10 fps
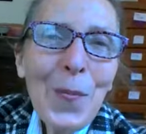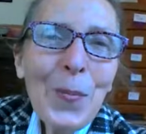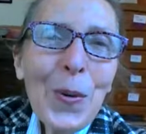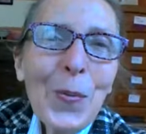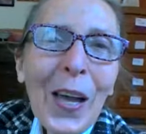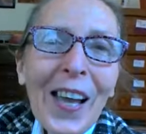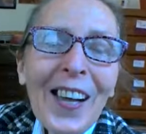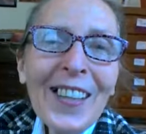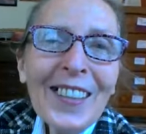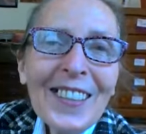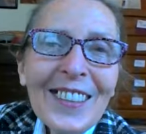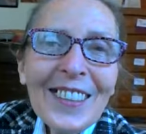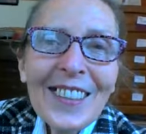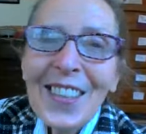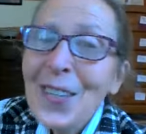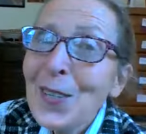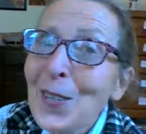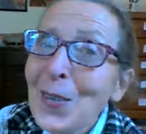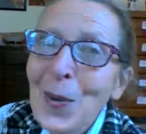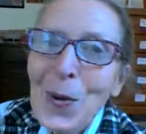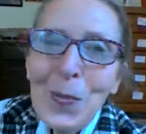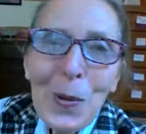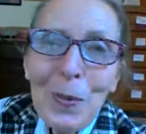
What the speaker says: be well, no more